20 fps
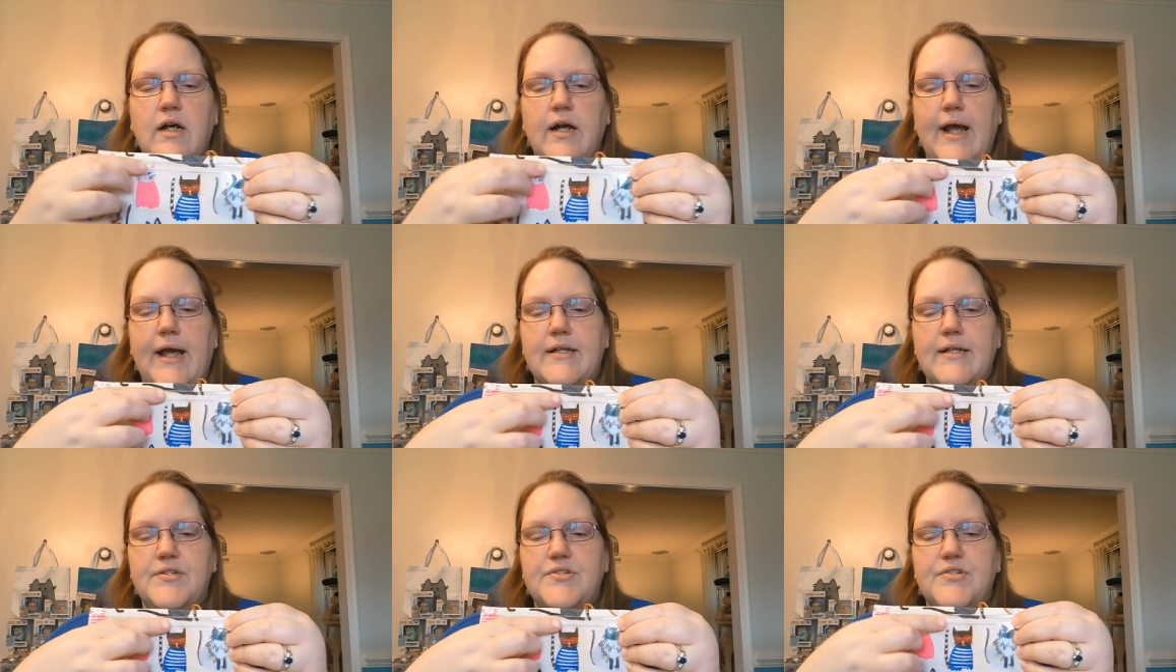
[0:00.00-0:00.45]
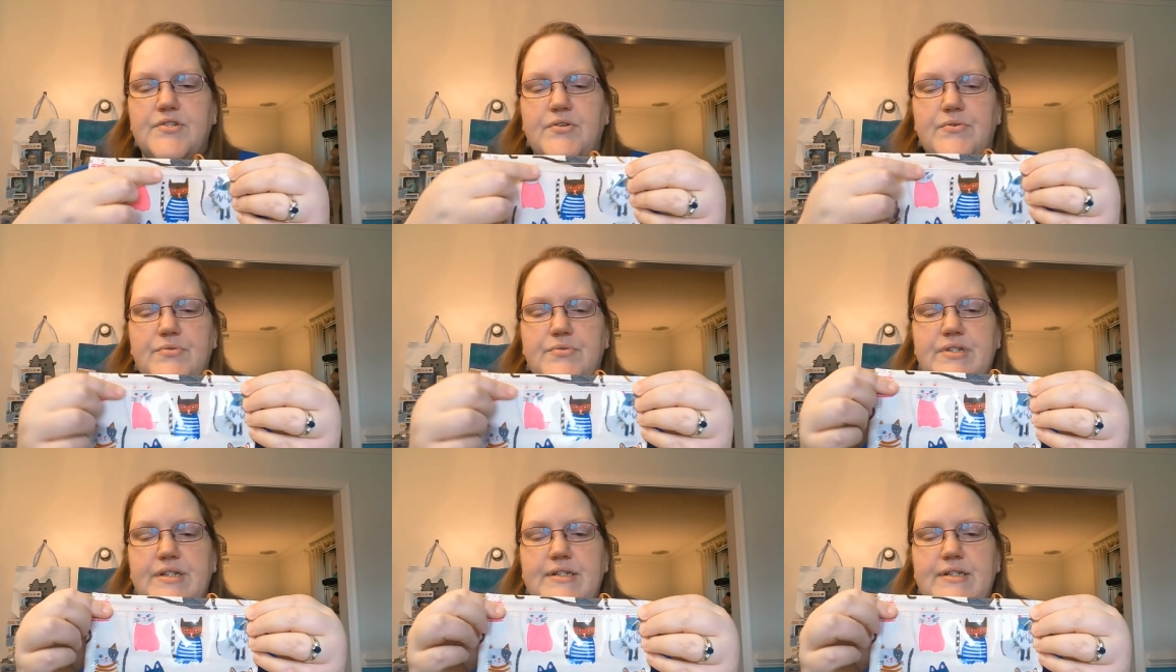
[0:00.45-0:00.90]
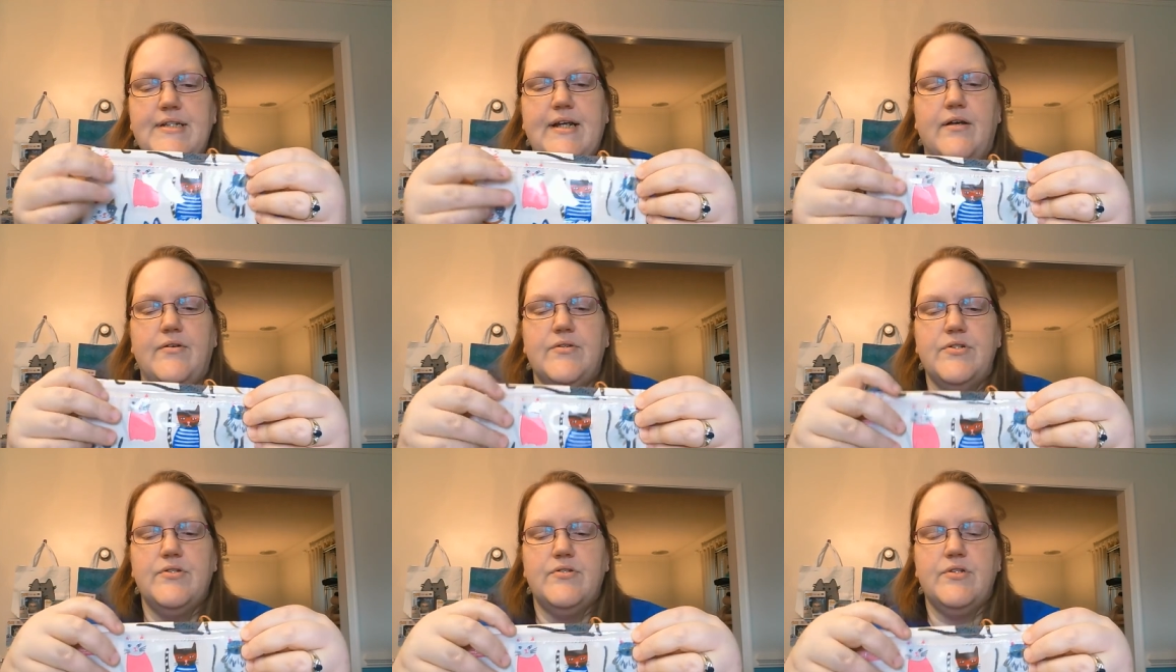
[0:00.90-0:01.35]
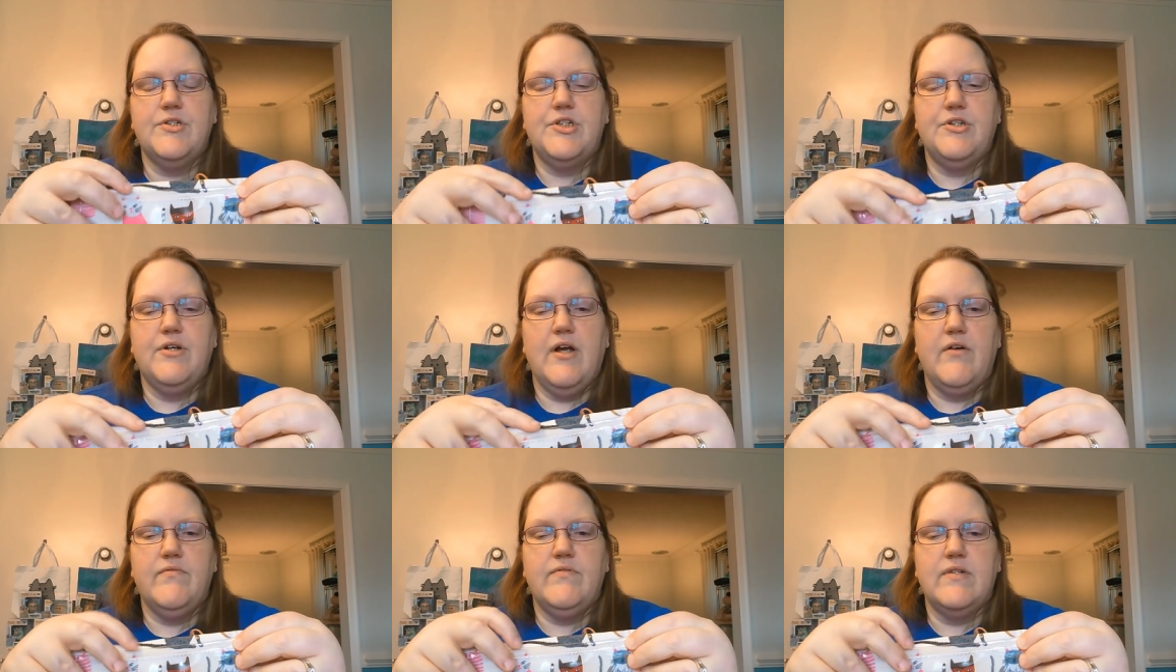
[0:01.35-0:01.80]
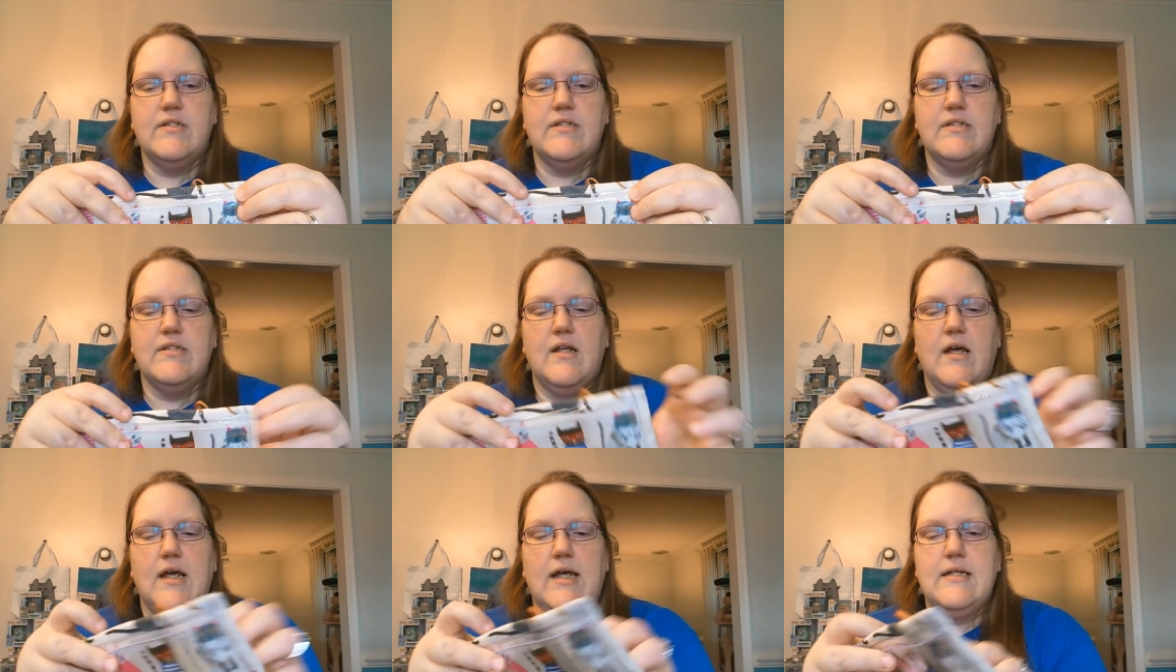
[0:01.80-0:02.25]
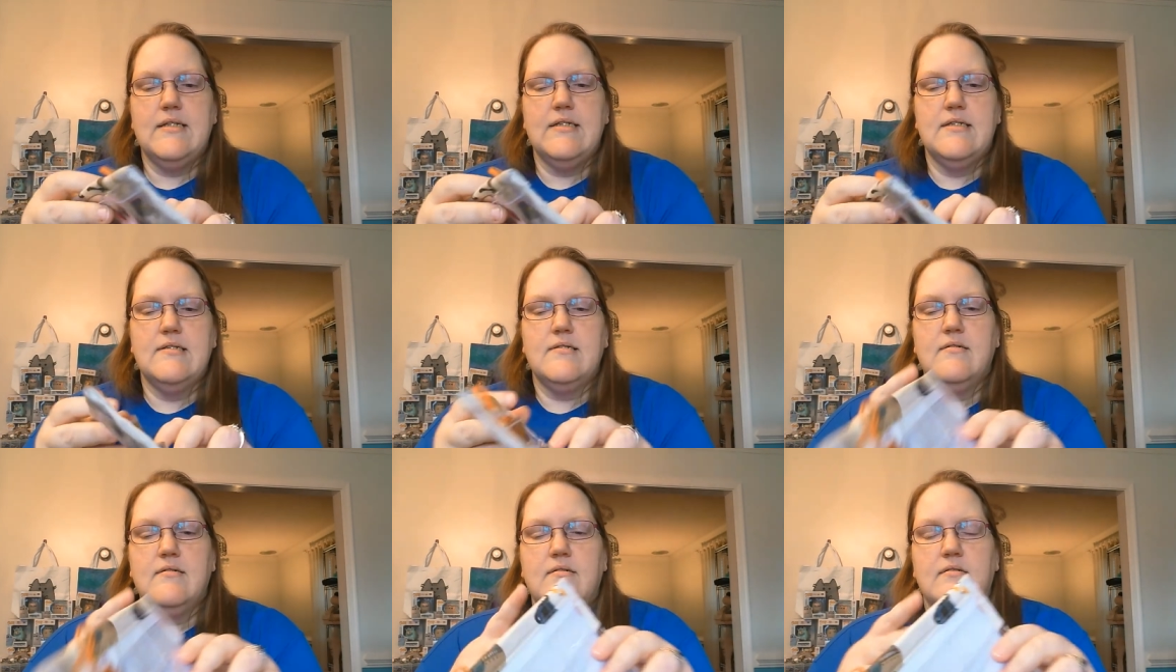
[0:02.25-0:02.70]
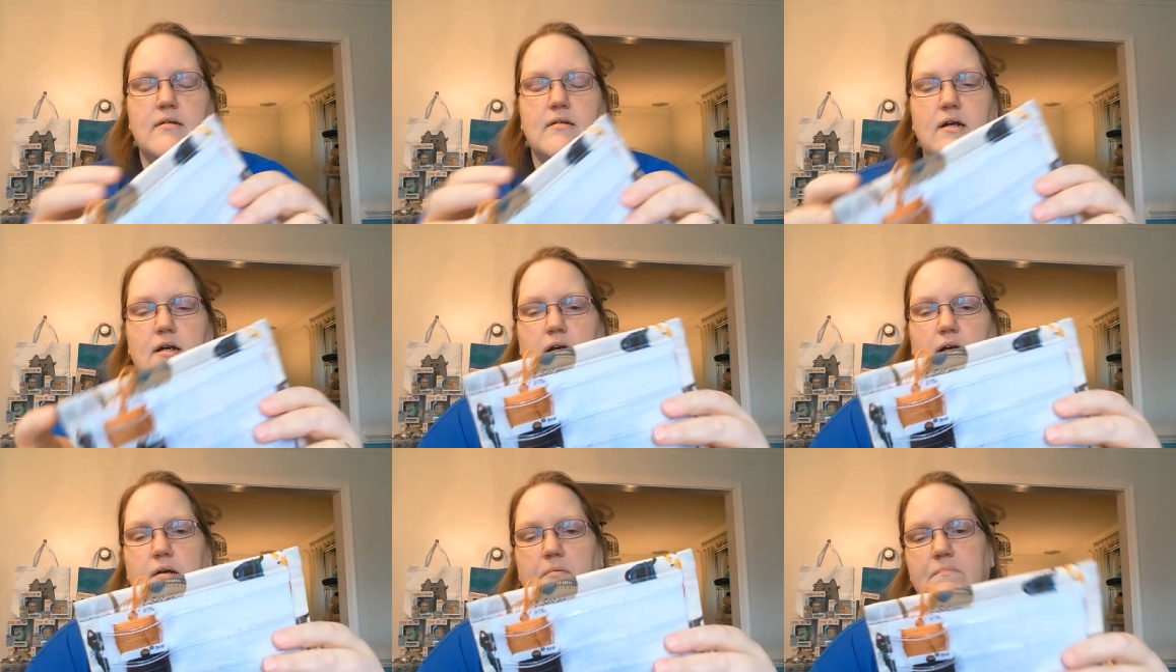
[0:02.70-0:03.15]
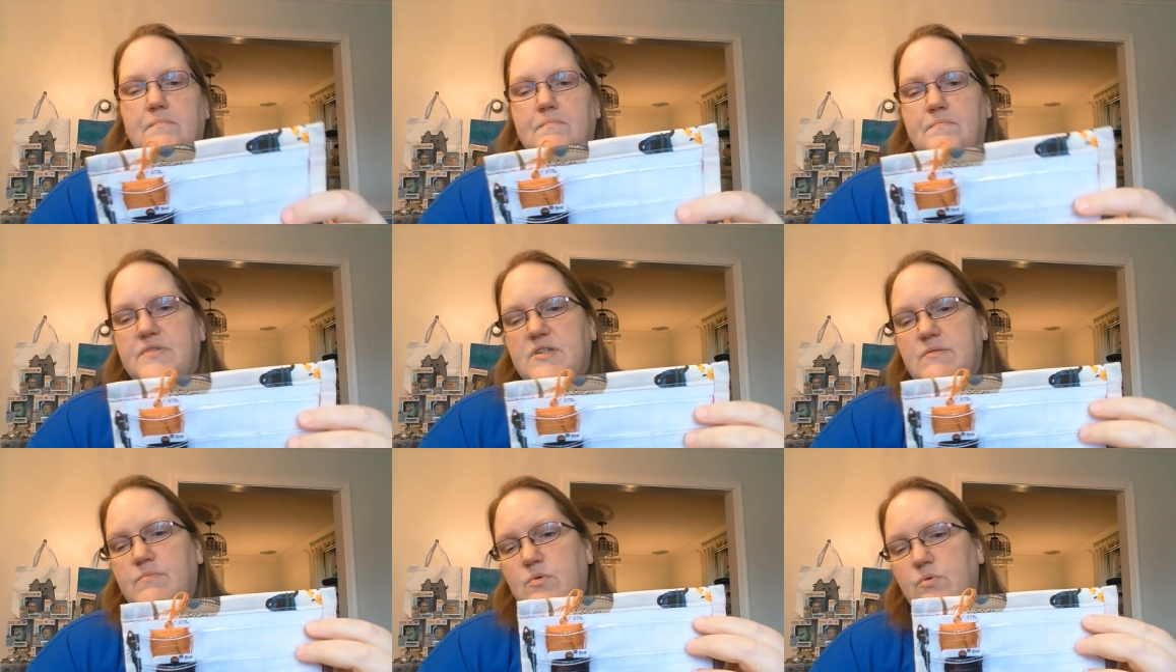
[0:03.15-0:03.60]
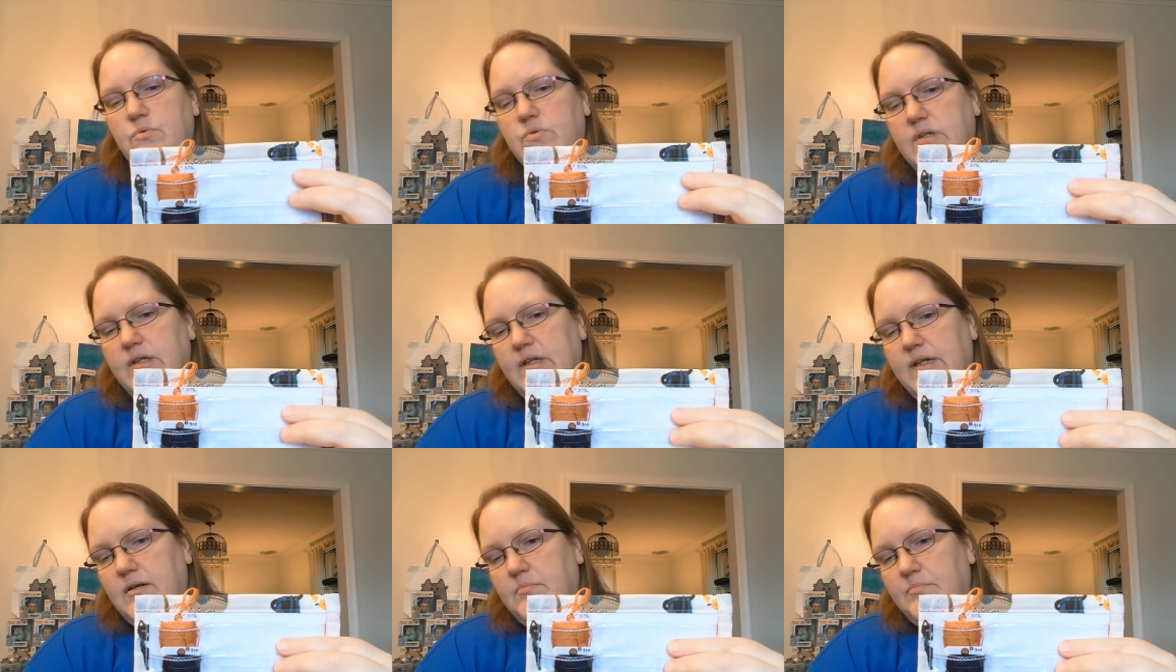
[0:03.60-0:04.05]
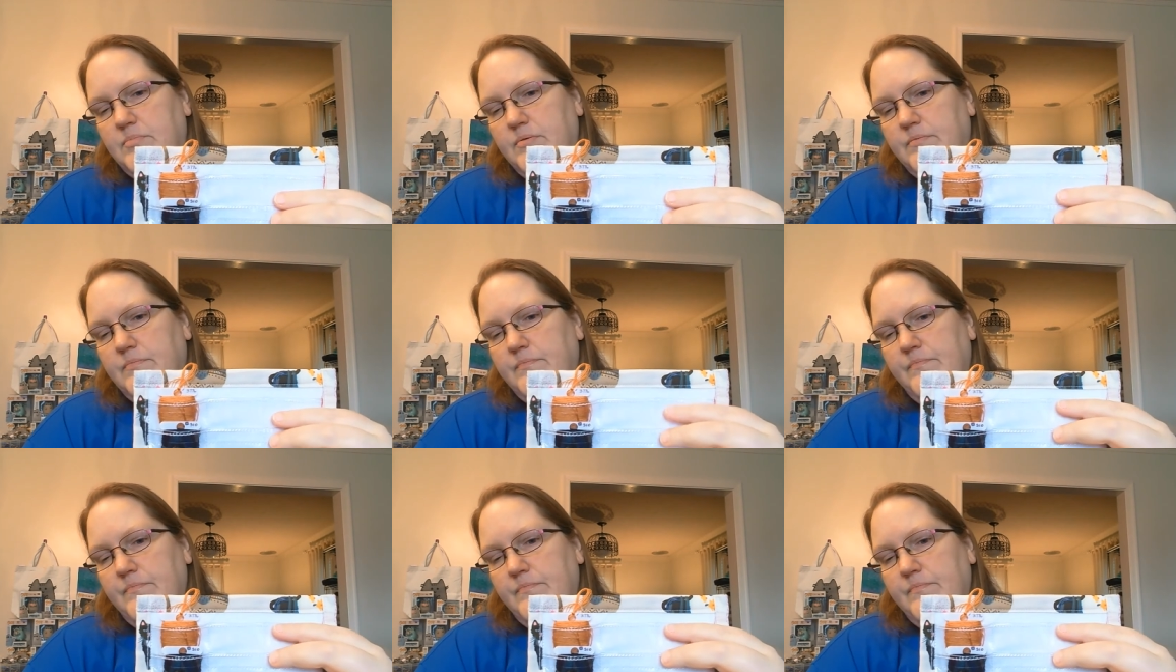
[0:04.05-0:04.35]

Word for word: and sews it down so that you have this nice um, smooth lip.